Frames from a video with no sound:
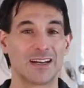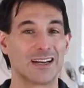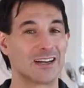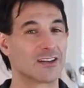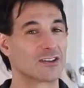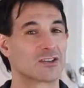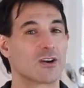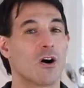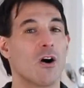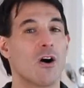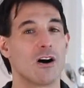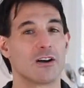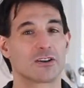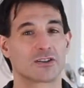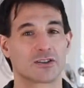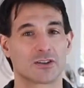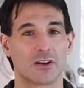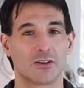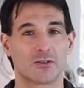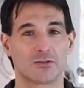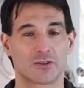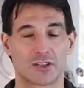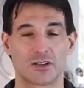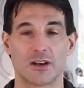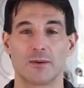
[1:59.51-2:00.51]
It is
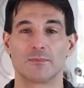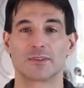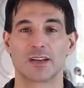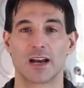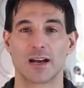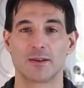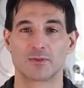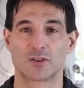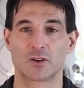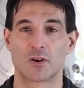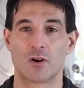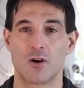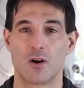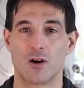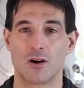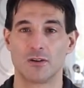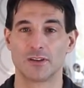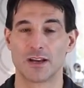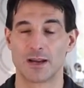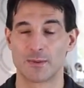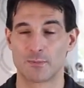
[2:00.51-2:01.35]
also sometimes called a